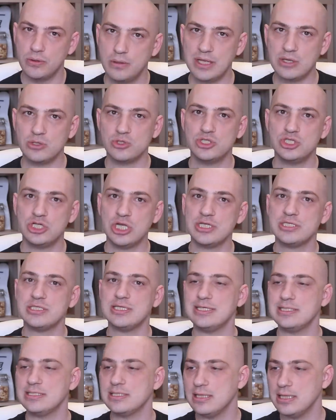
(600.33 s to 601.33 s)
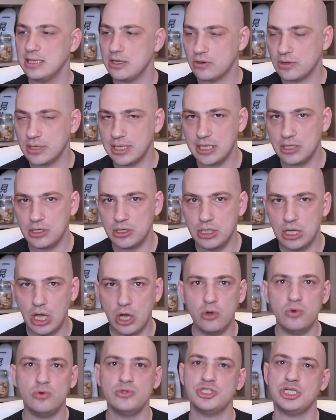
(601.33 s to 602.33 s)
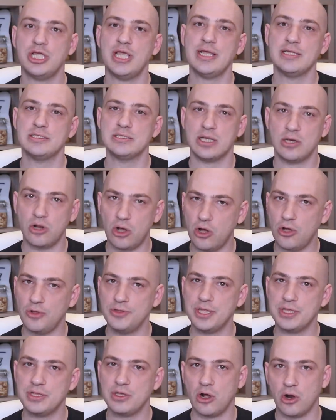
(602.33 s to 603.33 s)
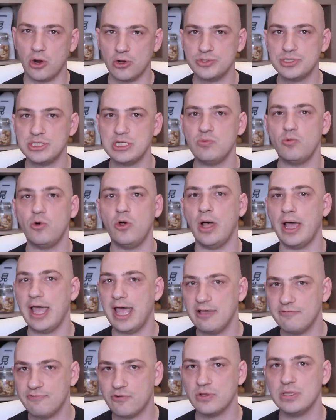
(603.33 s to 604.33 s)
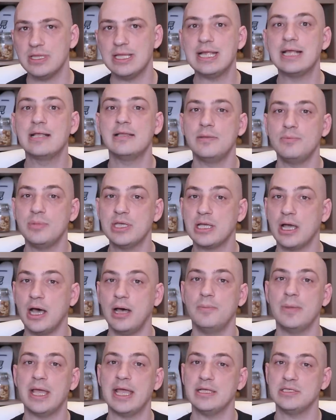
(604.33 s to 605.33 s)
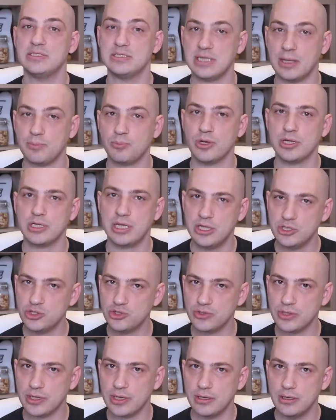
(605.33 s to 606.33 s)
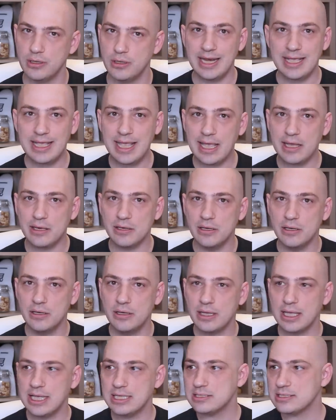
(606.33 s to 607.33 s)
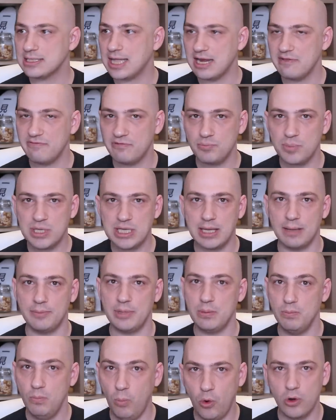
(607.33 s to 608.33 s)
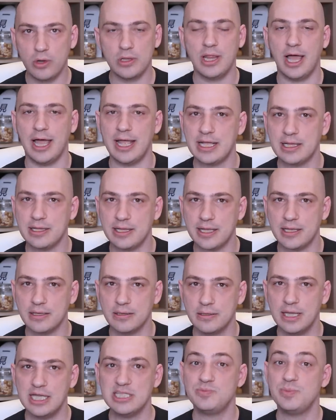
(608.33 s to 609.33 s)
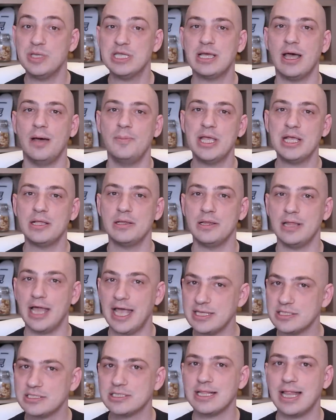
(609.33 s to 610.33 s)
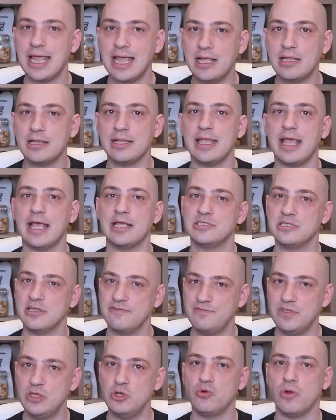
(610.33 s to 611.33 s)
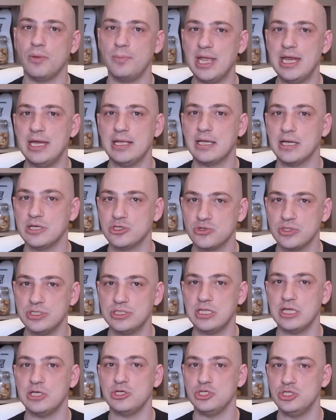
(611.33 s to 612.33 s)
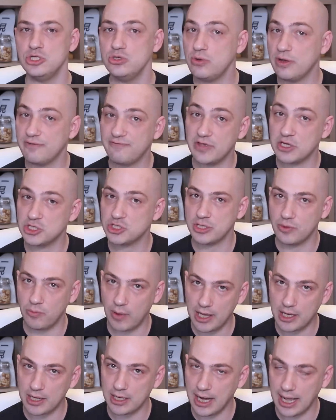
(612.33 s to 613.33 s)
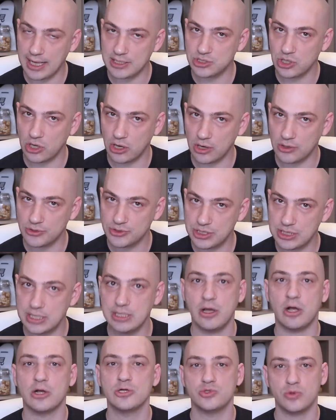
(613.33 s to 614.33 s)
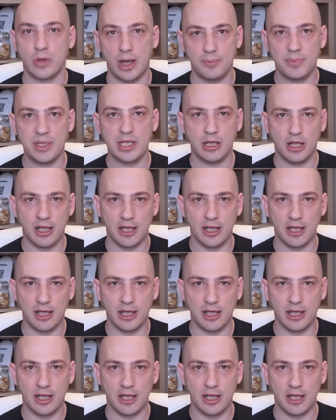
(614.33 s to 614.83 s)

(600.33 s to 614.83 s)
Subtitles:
There just is literally no chance at all that the ROC will ever legally become a separate country. And again, it's not even becoming more likely. It's becoming less likely as the few remaining countries that do officially recognize the ROC are dropping